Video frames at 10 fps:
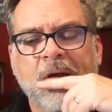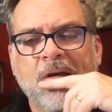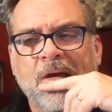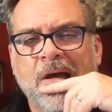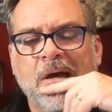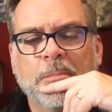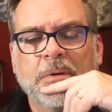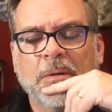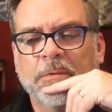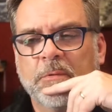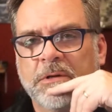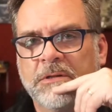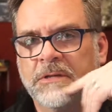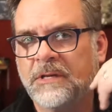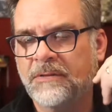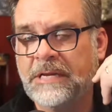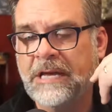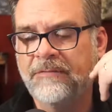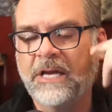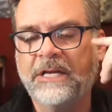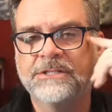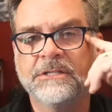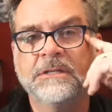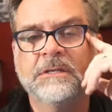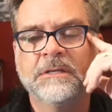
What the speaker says: Yeah, I probably will in the navigation.